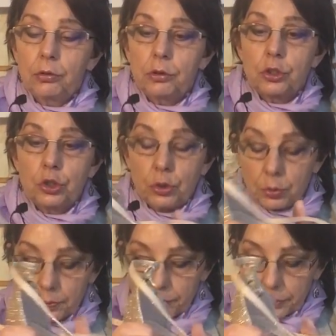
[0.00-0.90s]
to the
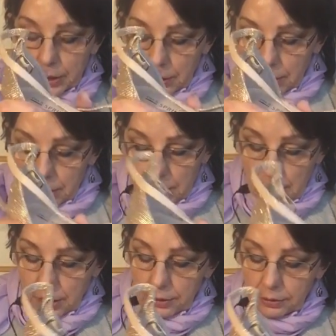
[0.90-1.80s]
shoe.
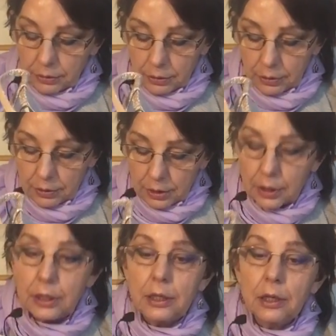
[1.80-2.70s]
And the